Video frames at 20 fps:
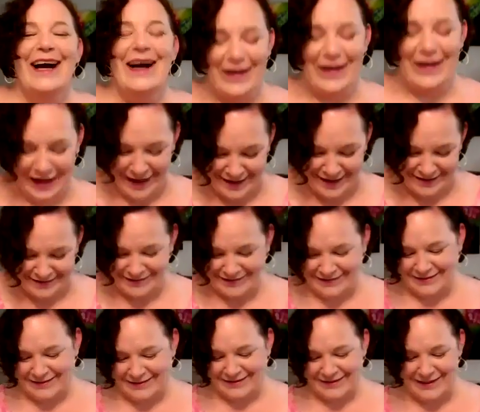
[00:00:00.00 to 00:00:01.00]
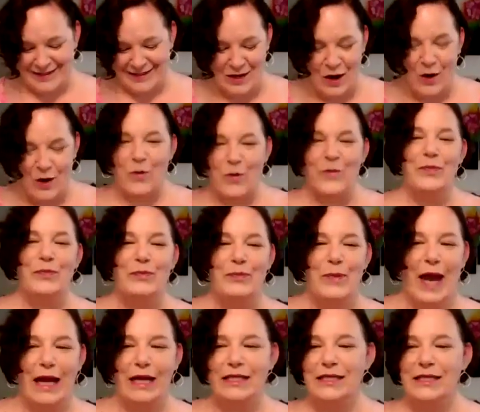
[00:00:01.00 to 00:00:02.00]
Okay, so
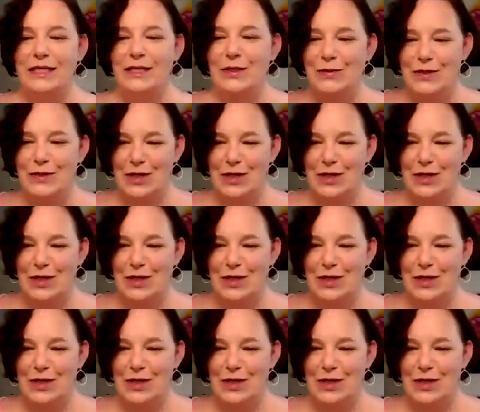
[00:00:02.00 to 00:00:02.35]
back to you,